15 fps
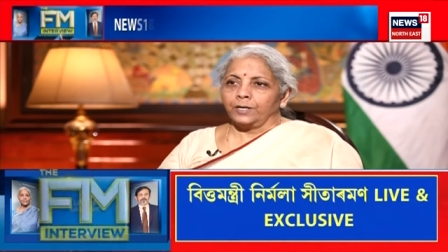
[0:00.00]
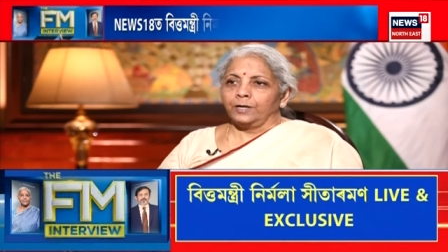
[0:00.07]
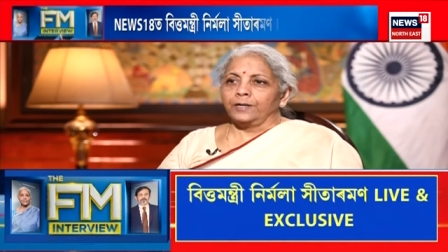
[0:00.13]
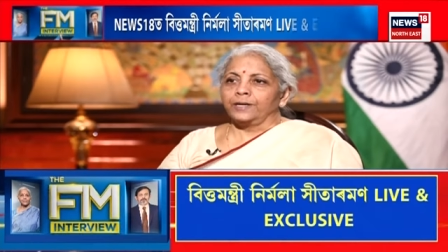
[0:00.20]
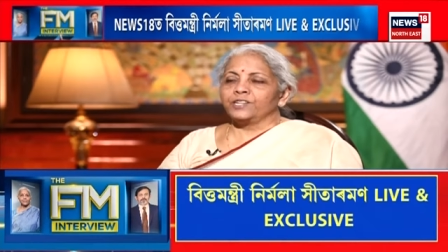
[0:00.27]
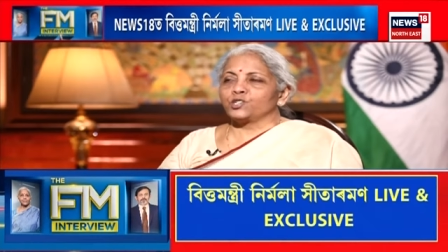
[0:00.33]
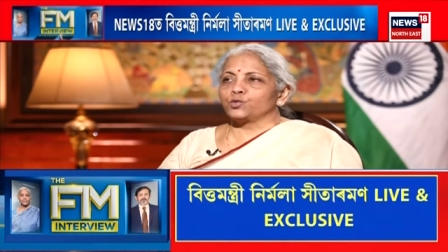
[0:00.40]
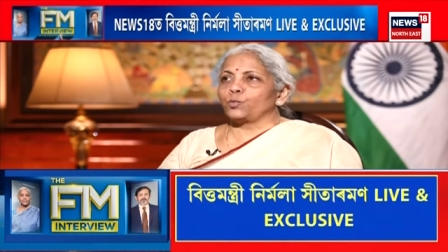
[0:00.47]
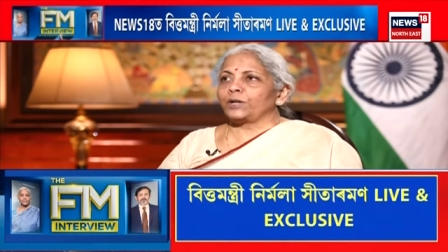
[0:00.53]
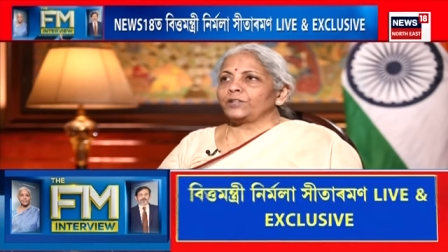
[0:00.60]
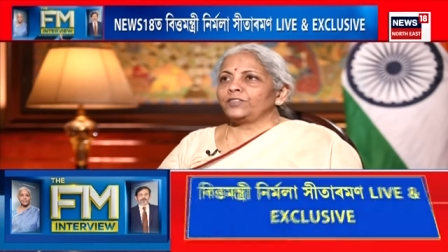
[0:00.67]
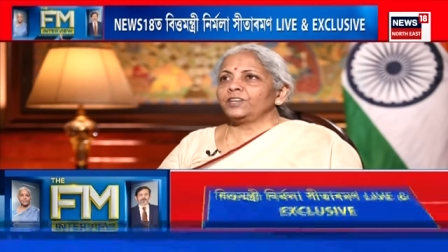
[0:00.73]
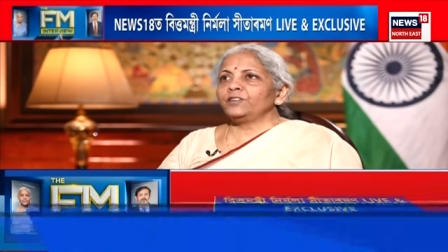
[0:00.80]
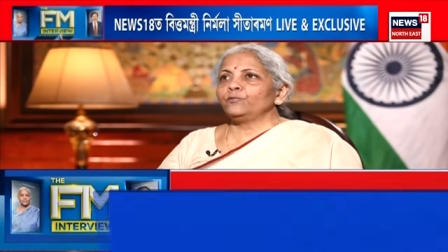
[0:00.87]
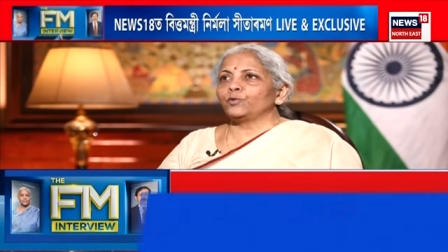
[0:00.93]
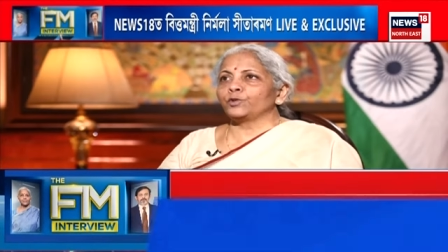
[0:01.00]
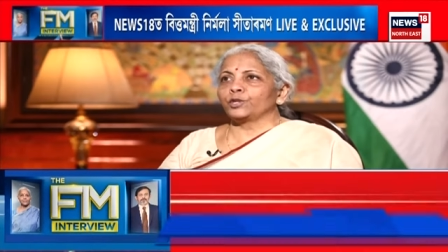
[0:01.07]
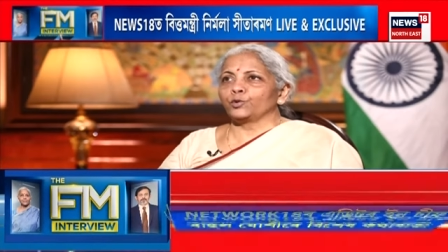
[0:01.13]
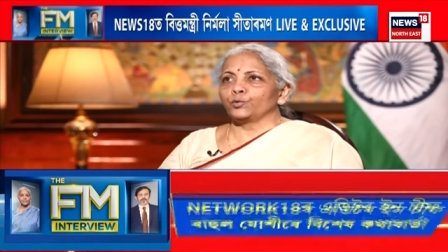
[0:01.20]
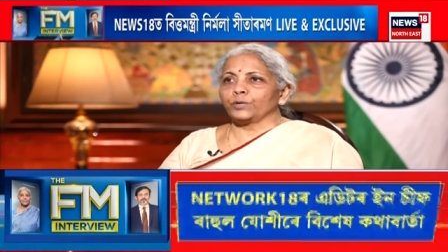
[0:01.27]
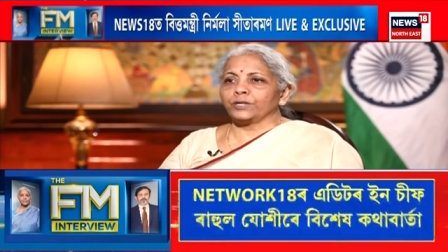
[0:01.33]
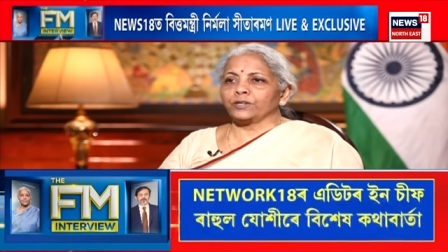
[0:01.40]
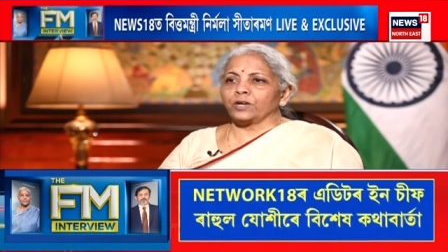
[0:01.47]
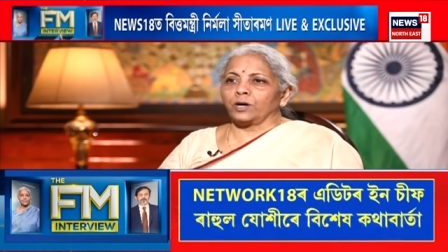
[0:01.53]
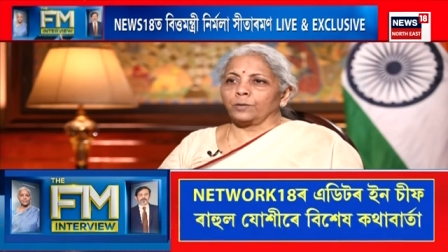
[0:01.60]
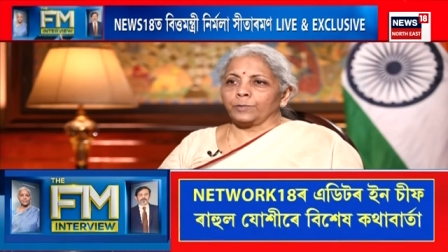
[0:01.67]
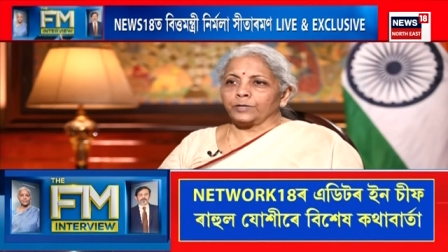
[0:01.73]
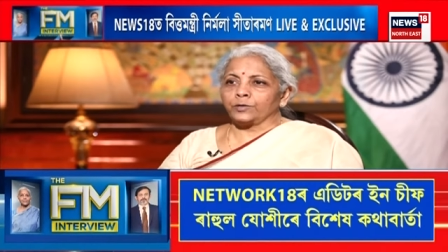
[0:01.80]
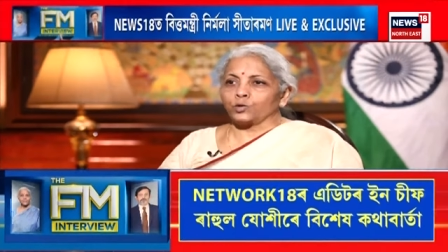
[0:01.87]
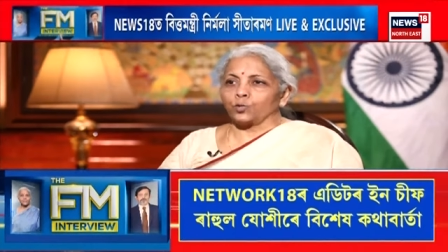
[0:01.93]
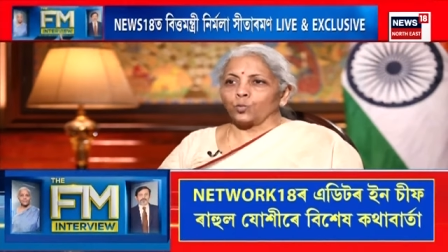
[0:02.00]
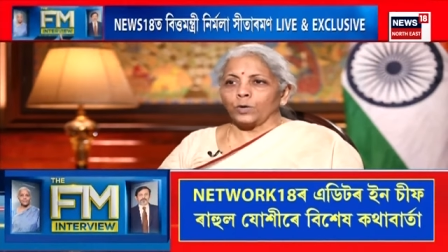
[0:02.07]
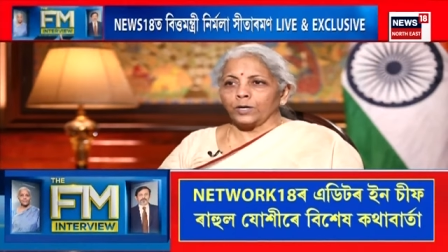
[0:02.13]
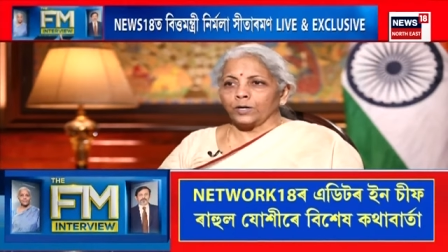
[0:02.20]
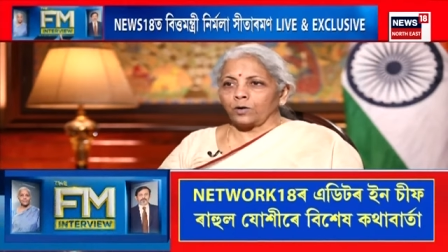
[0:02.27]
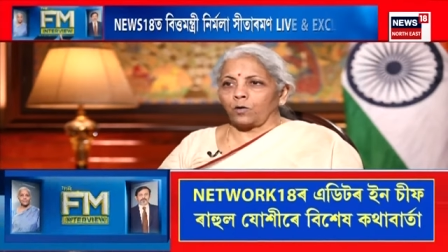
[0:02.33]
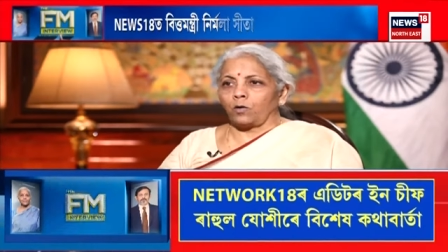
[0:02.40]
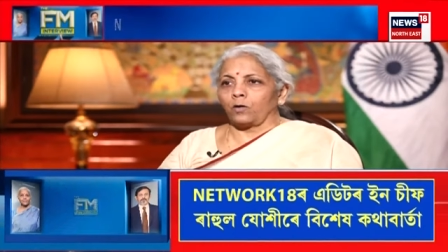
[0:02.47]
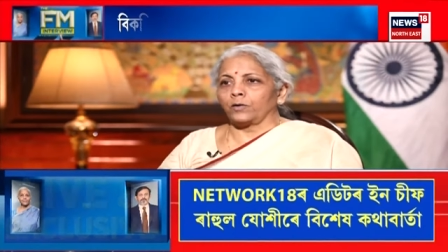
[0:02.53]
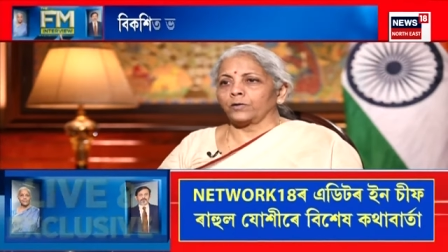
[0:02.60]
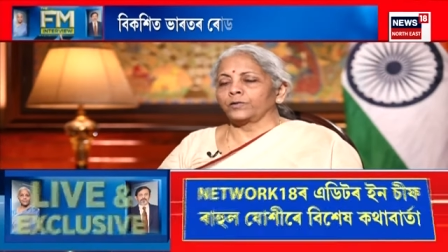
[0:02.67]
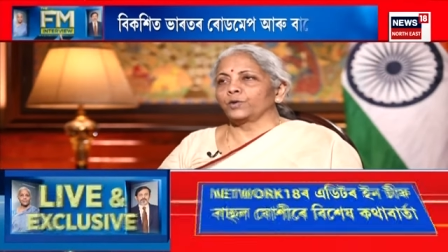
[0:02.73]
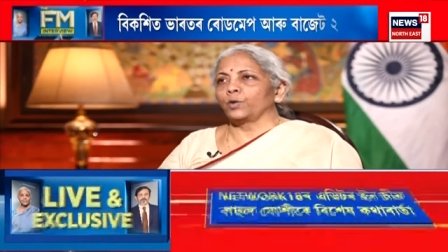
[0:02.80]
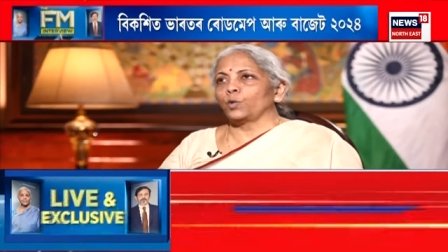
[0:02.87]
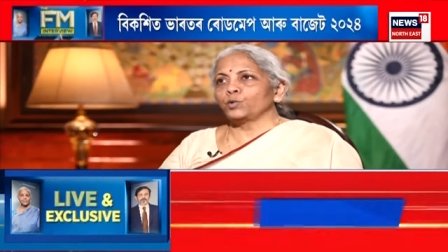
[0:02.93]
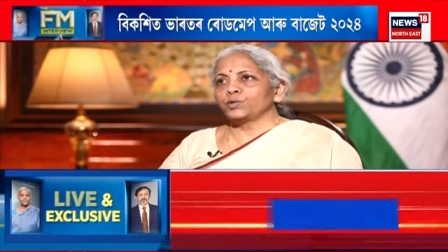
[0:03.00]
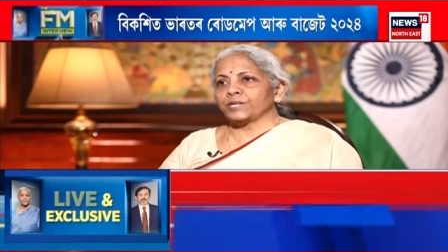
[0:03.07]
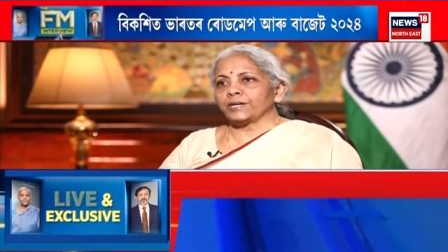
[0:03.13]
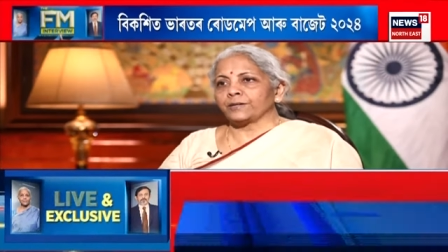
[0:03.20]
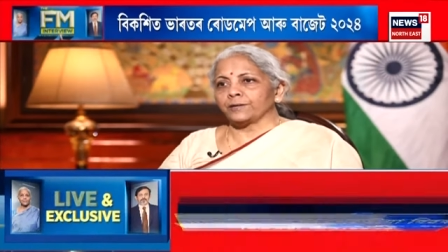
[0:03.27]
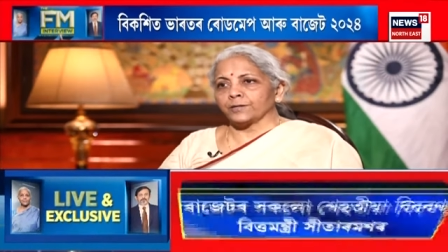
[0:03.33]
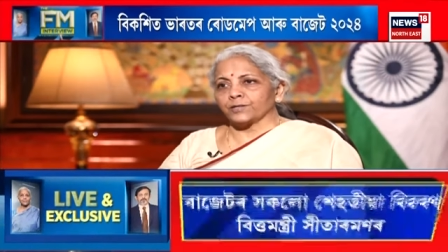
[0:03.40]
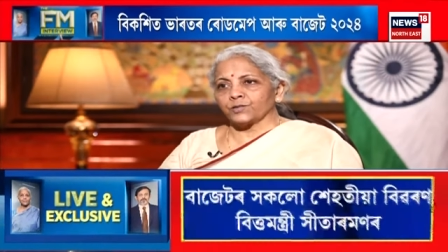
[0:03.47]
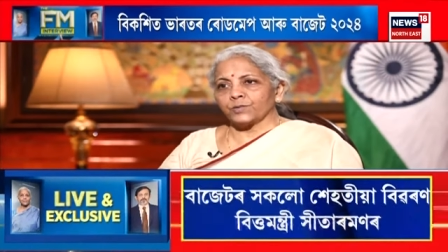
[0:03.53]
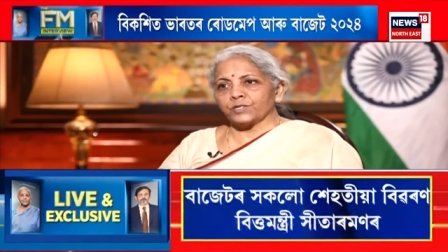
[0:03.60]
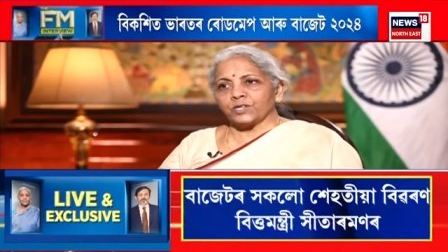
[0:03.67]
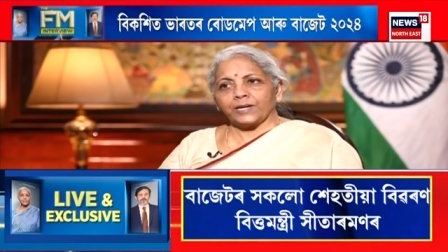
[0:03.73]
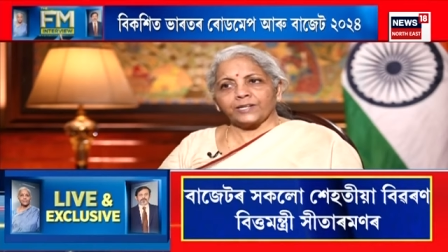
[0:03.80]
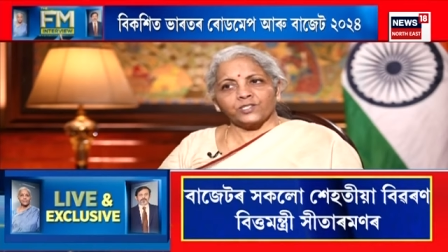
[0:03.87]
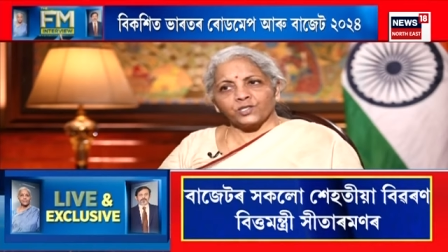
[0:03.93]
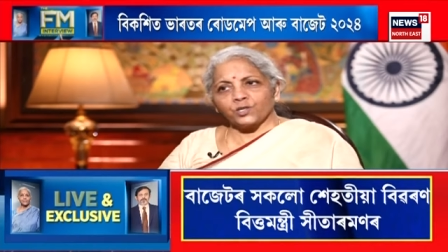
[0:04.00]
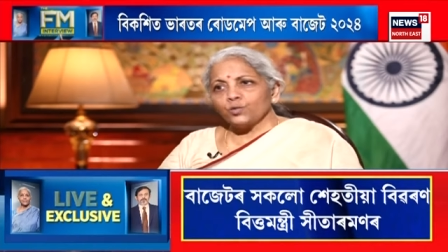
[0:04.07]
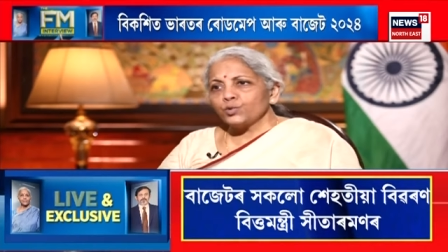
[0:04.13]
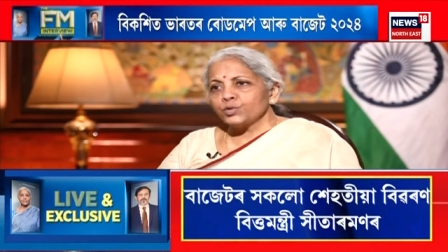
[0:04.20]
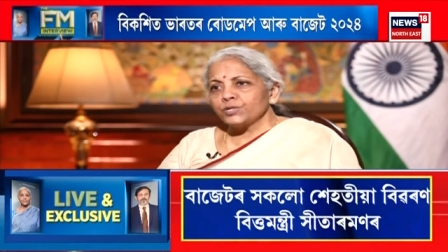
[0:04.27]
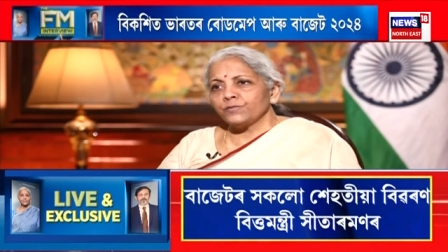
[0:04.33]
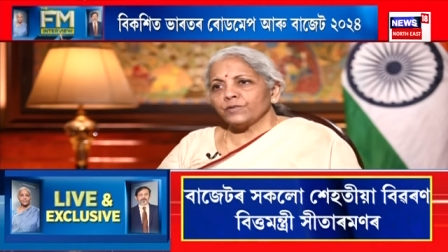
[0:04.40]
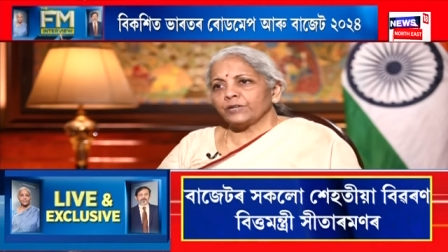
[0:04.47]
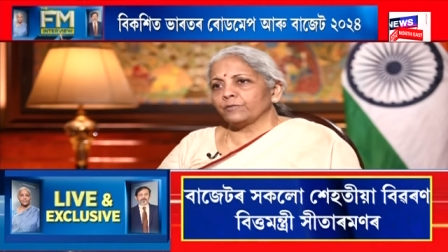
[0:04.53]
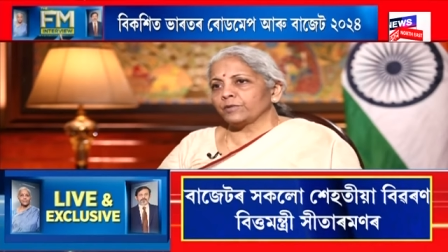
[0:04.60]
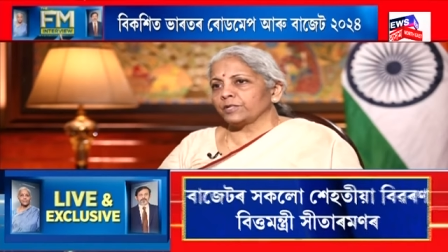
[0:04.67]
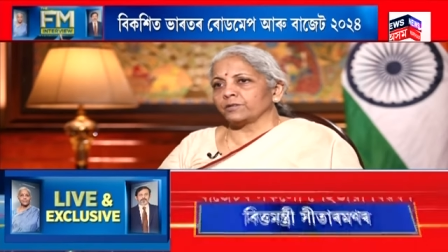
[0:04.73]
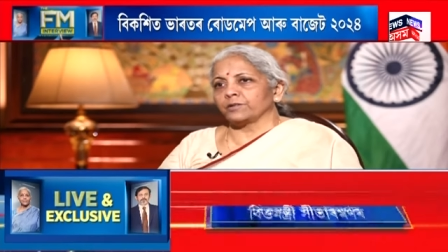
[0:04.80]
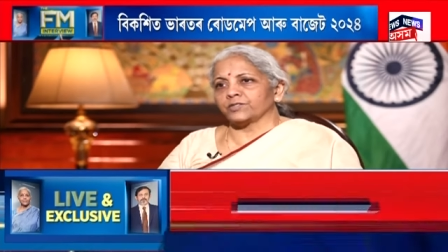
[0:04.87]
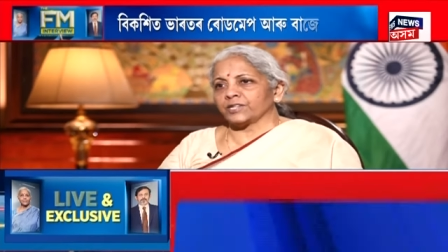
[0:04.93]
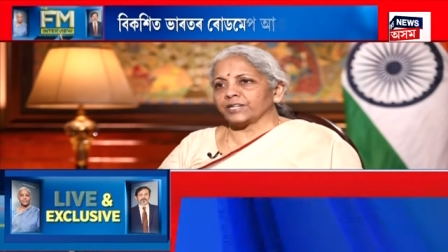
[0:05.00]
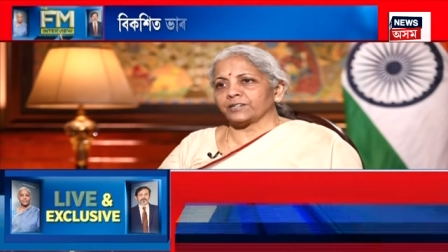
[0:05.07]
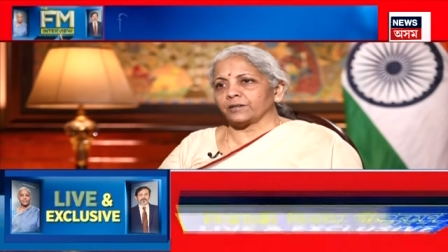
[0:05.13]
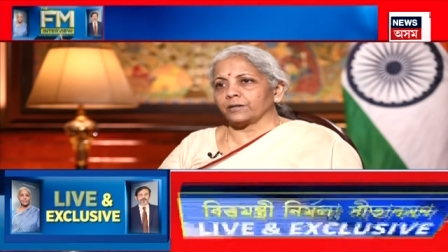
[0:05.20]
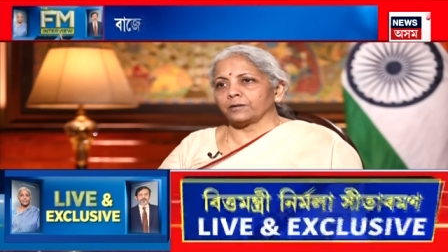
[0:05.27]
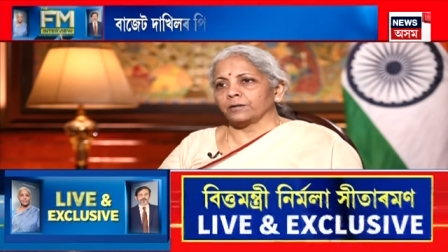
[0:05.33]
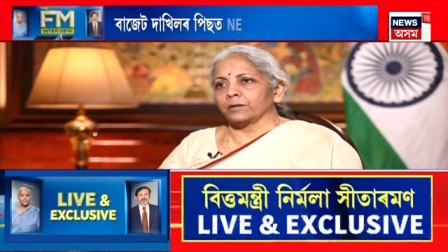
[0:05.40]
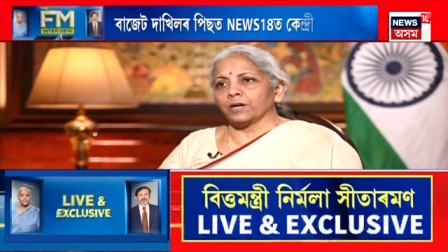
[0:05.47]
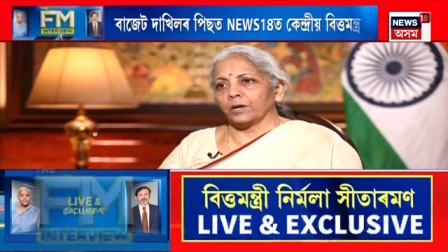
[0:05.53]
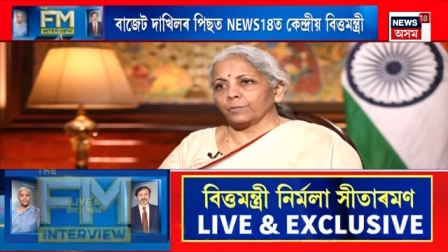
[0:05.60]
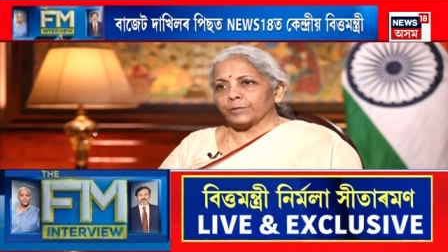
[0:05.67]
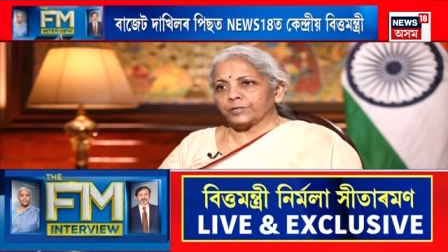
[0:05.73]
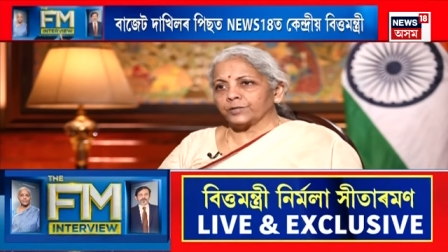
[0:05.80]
It's one thing for the union government to work on those areas which are exclusively with the central government.